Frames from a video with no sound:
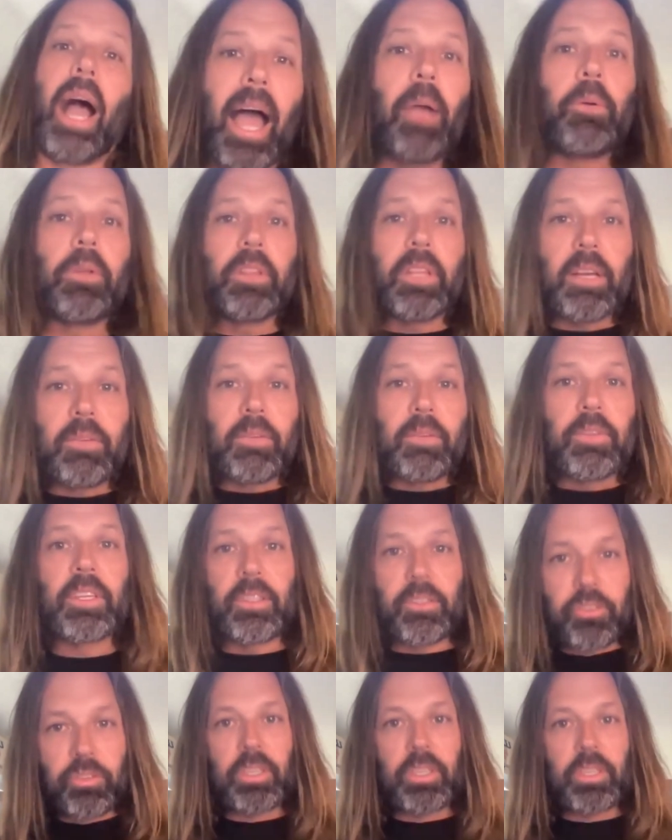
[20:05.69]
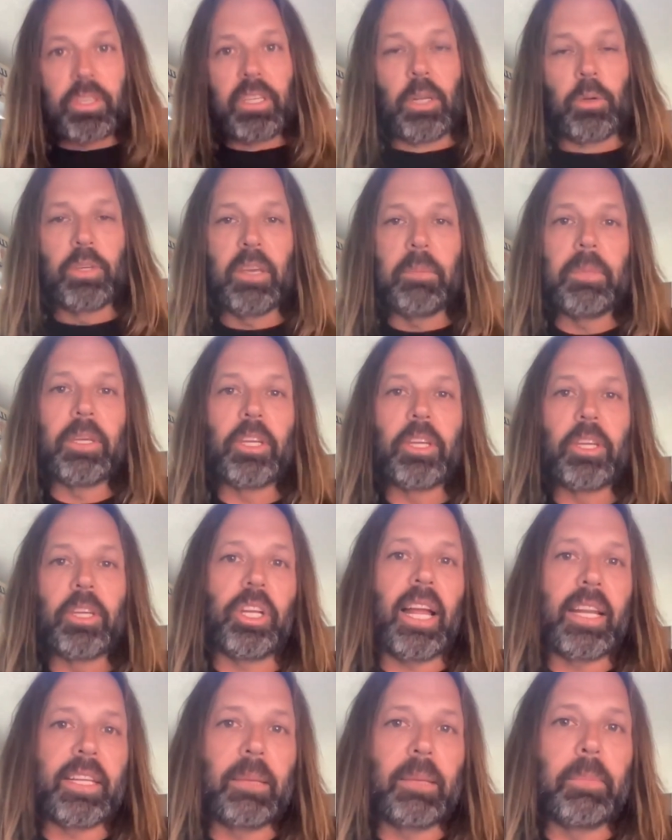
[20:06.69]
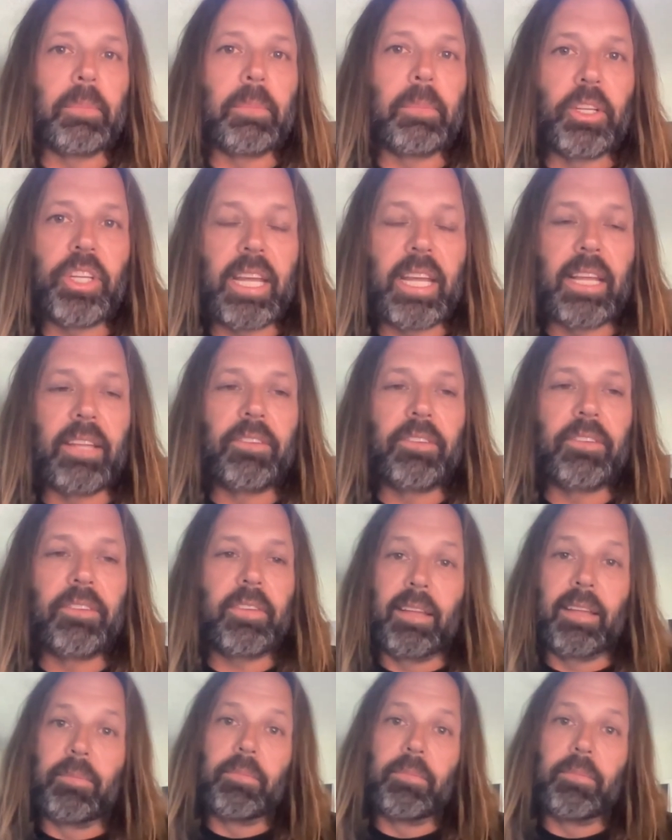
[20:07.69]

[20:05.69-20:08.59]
I would love to, you know, give me a shot, give me a chance."